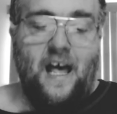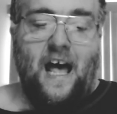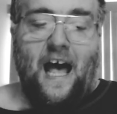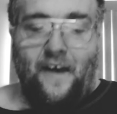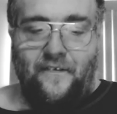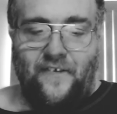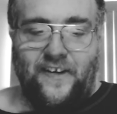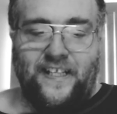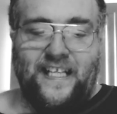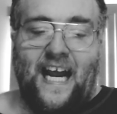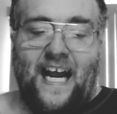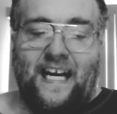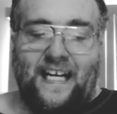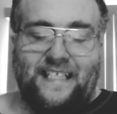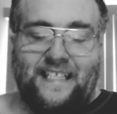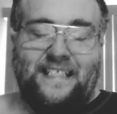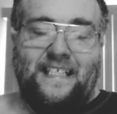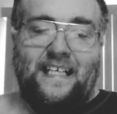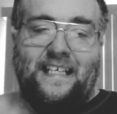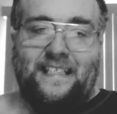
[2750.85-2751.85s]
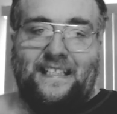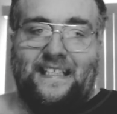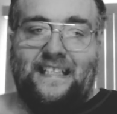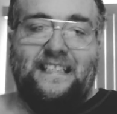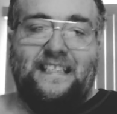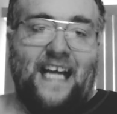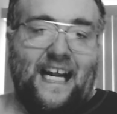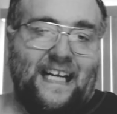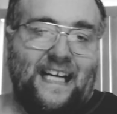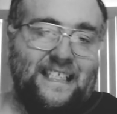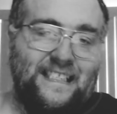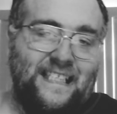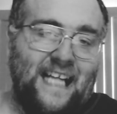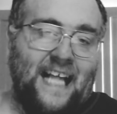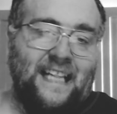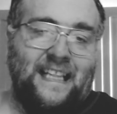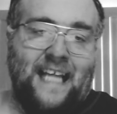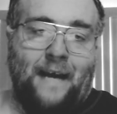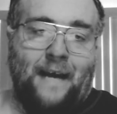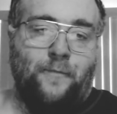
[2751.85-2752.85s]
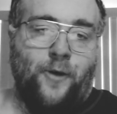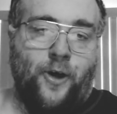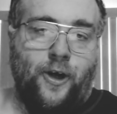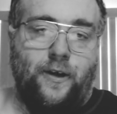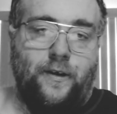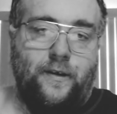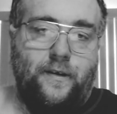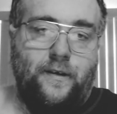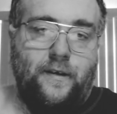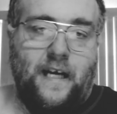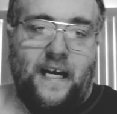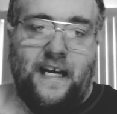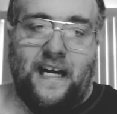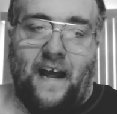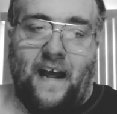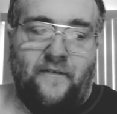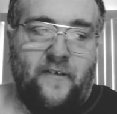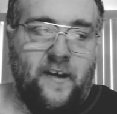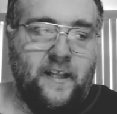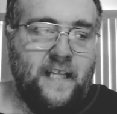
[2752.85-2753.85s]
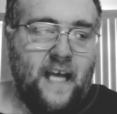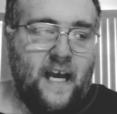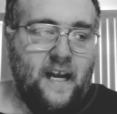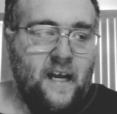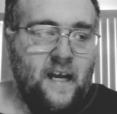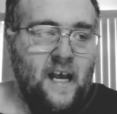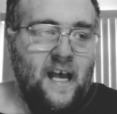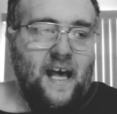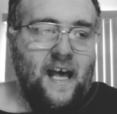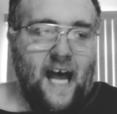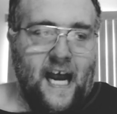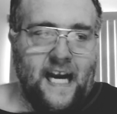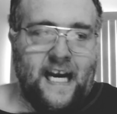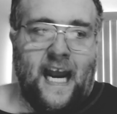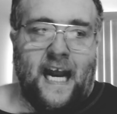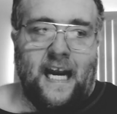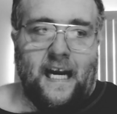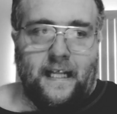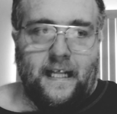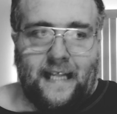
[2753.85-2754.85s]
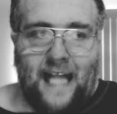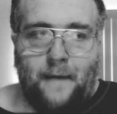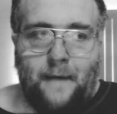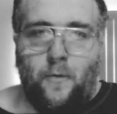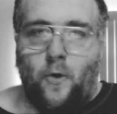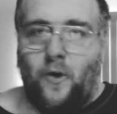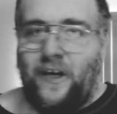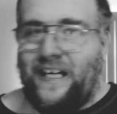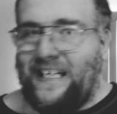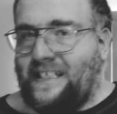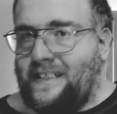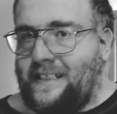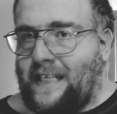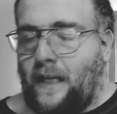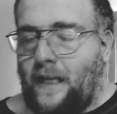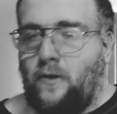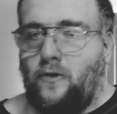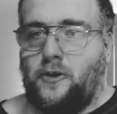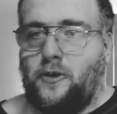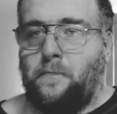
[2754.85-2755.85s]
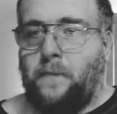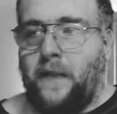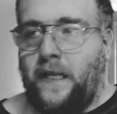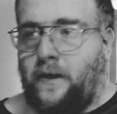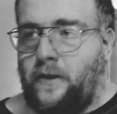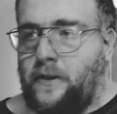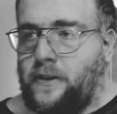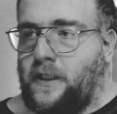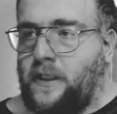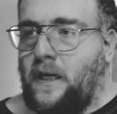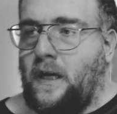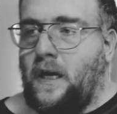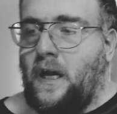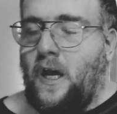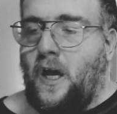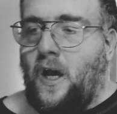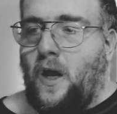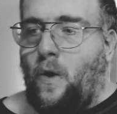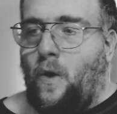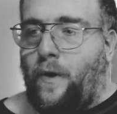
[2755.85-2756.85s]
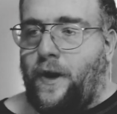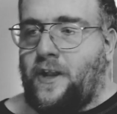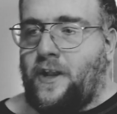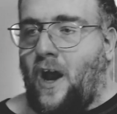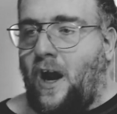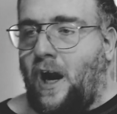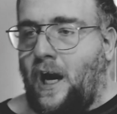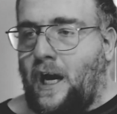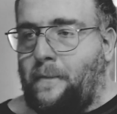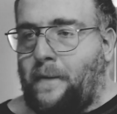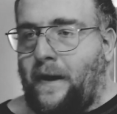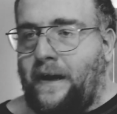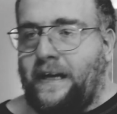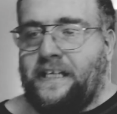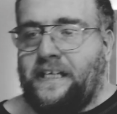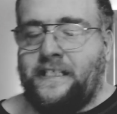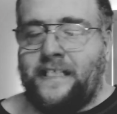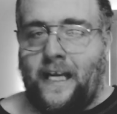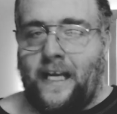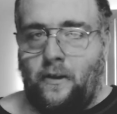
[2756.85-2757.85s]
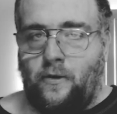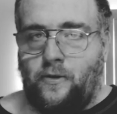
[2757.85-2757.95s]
I think that he's that he's that damn good. And I think that again, a lot more East St. Louis players. We talk about East St.